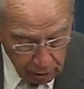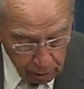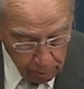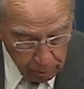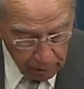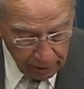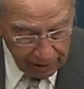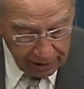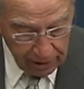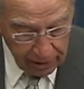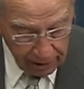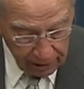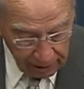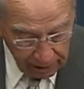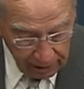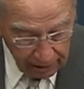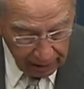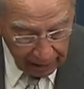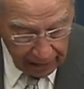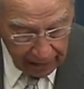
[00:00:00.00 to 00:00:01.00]
completely
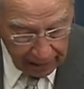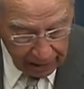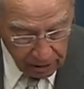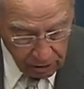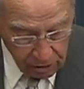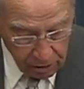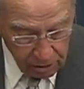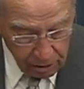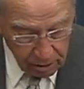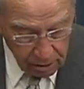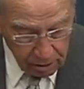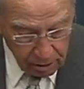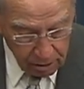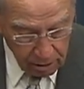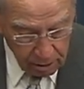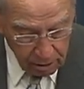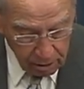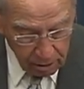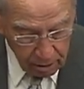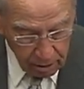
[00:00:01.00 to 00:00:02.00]
lacks
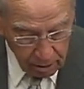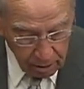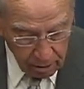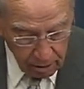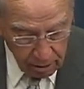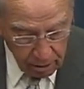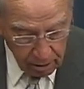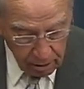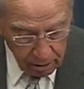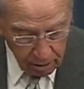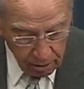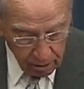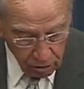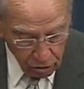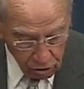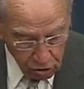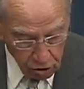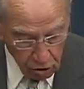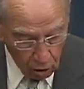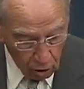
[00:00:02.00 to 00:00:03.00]
the
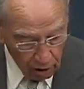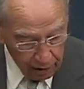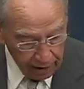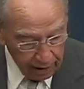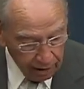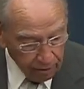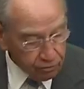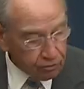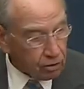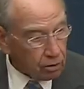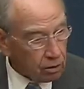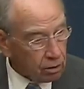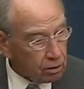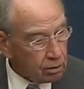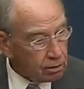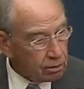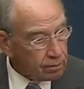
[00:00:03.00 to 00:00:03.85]
sought after